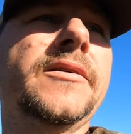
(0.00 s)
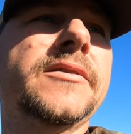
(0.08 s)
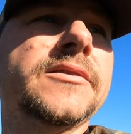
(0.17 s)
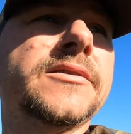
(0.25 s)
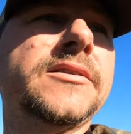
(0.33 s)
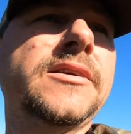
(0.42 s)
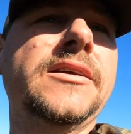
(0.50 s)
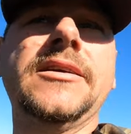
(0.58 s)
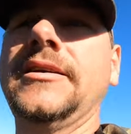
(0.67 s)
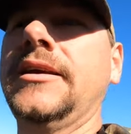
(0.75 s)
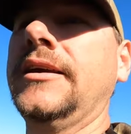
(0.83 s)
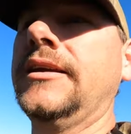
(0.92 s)
let's see.
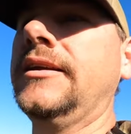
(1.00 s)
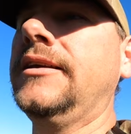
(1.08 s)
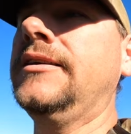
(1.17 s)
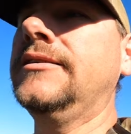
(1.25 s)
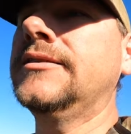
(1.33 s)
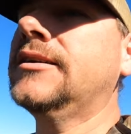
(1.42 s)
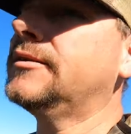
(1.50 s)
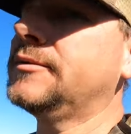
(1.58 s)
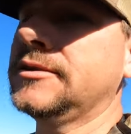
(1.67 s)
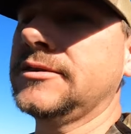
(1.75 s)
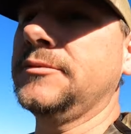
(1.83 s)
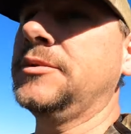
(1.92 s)
Can't ease up.
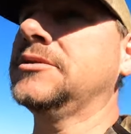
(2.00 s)
This is going to